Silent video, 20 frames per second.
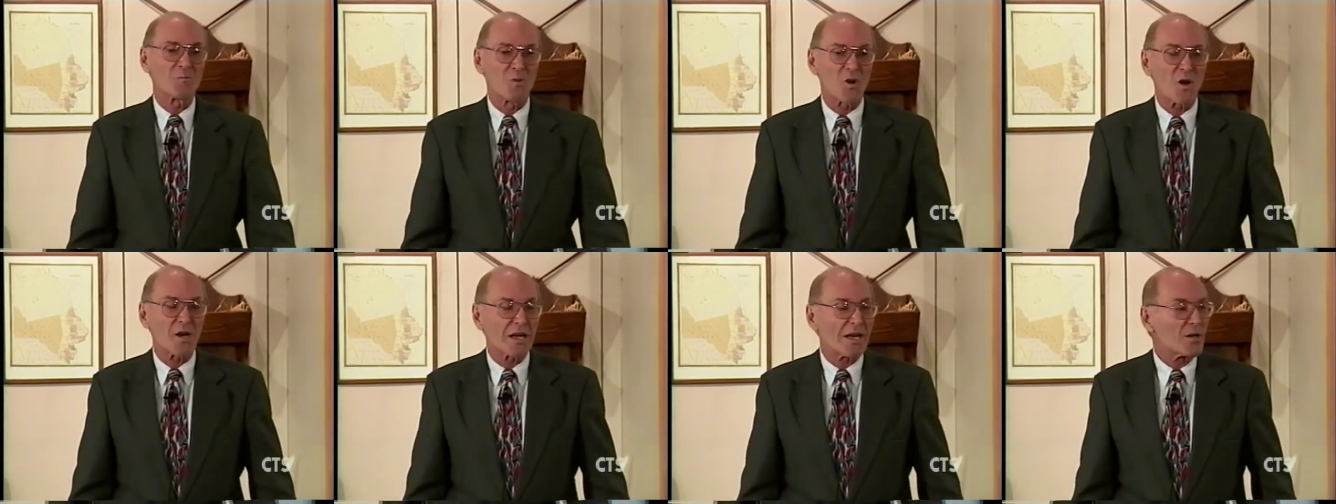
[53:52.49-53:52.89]

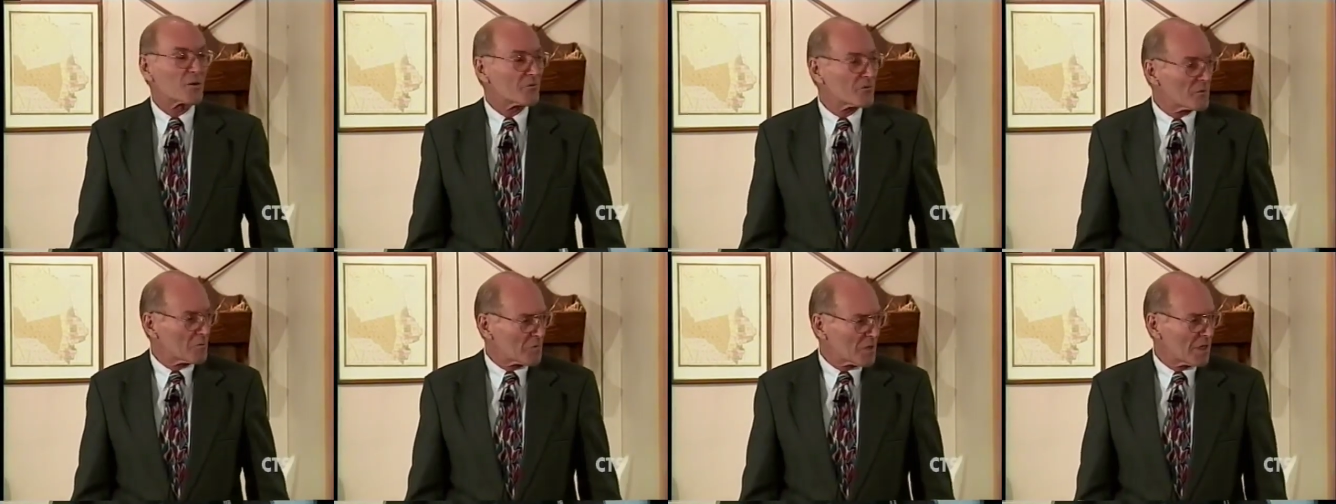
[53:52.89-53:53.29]
brought out
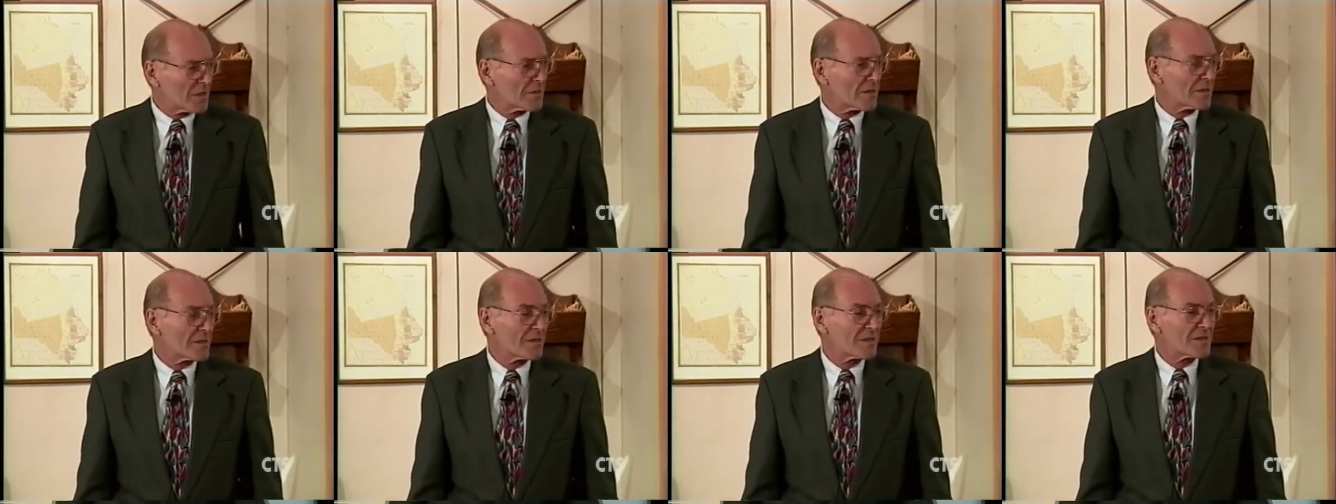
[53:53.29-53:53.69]
from
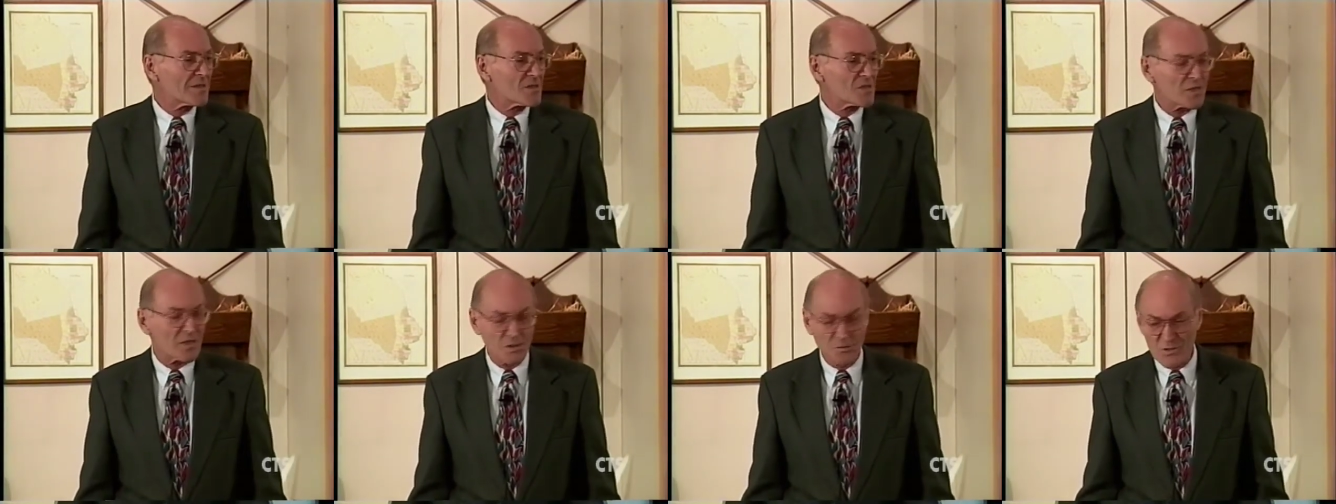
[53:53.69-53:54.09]
London a
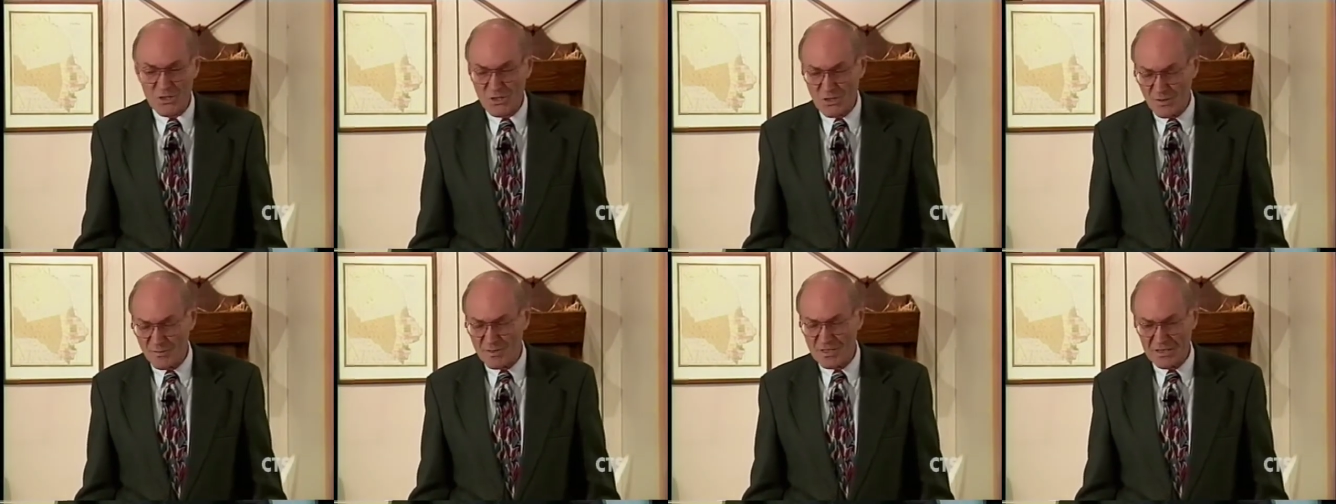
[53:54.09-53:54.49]
distinguished
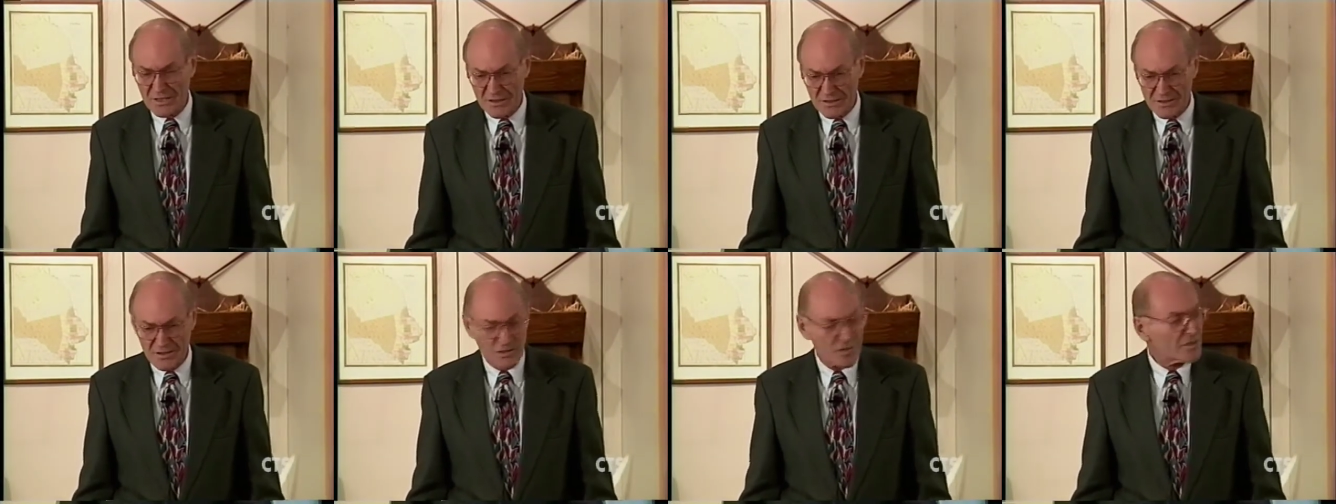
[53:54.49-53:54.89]

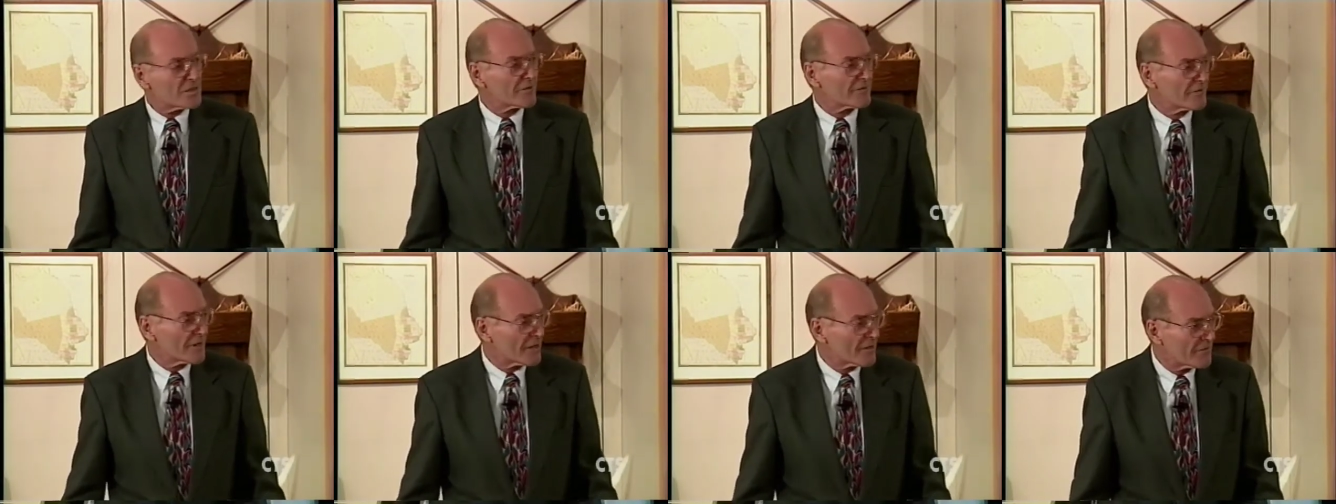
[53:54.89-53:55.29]
dermatologist to
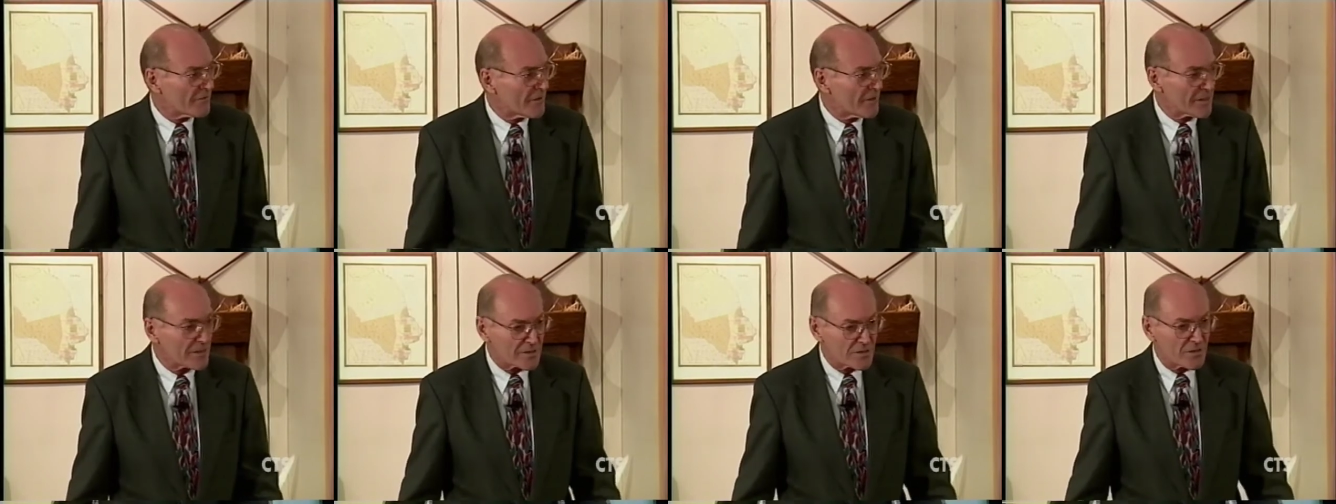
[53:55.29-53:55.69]

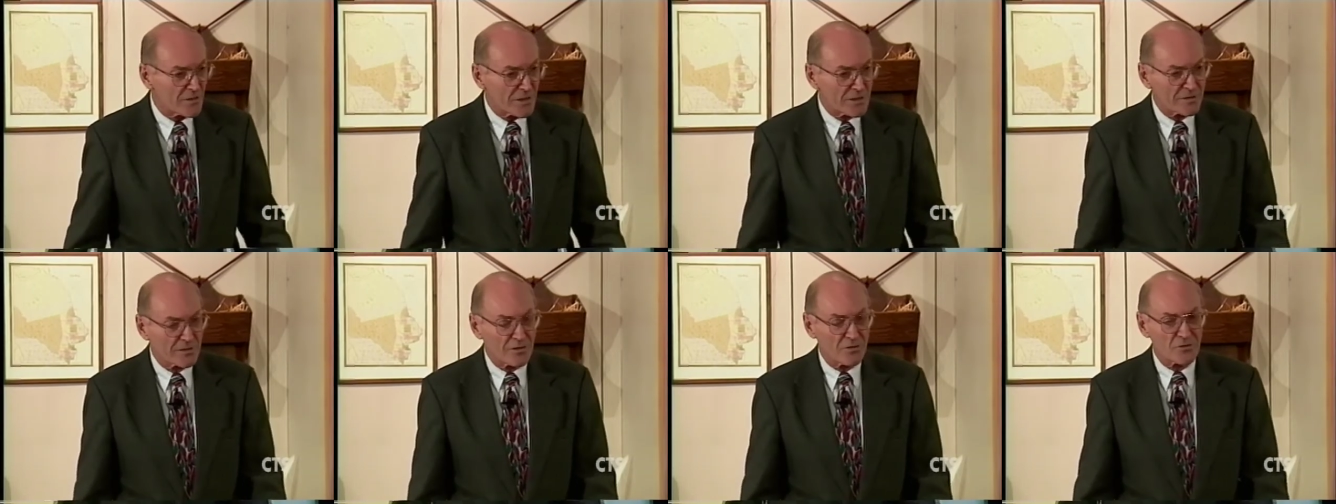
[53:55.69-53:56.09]
verify his
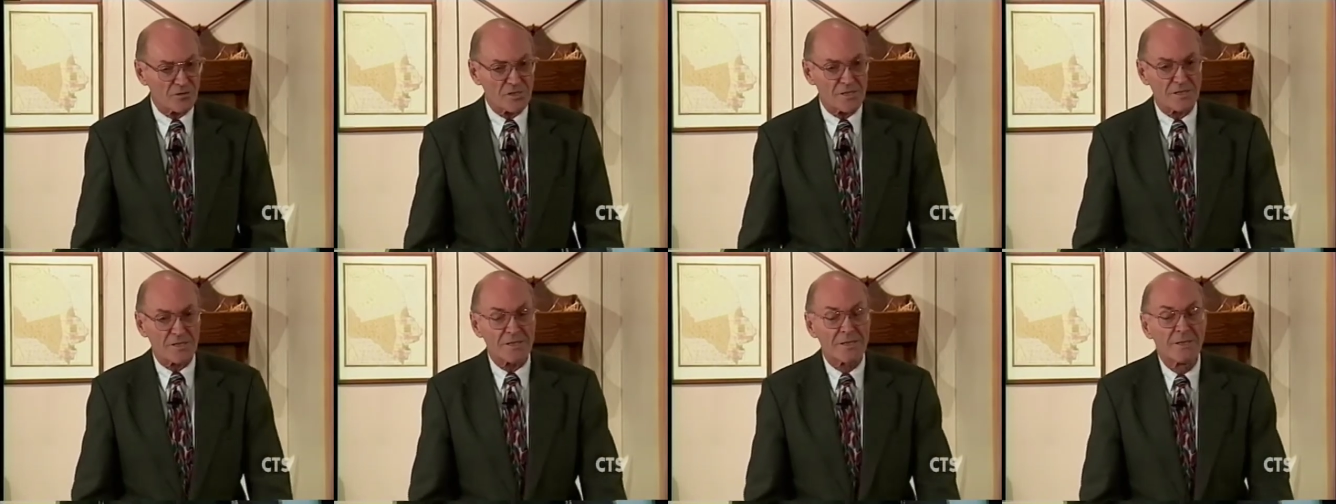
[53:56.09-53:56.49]

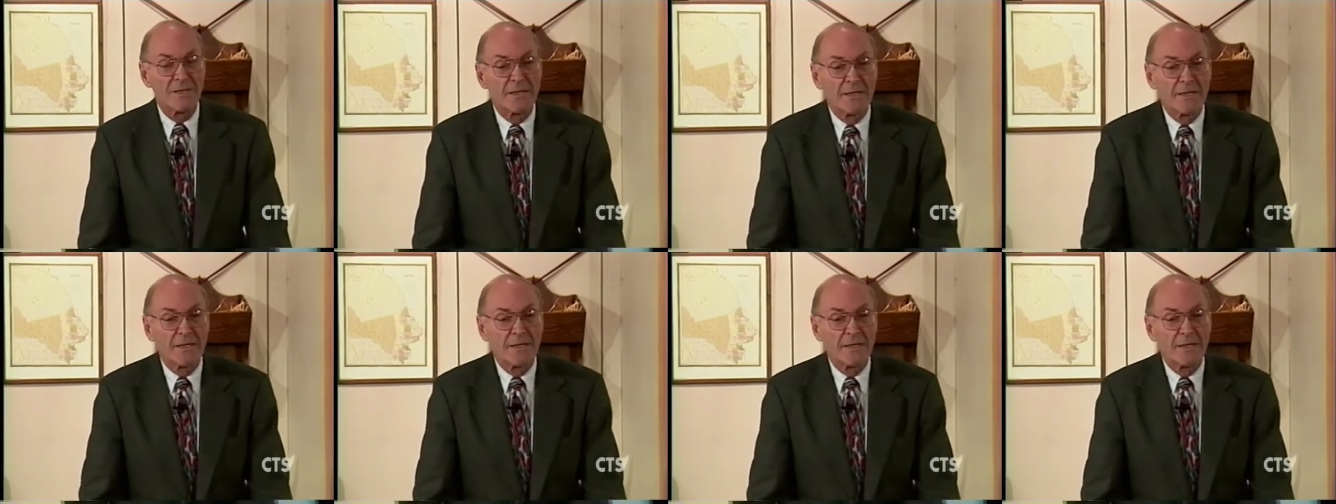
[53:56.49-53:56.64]
diagnosis.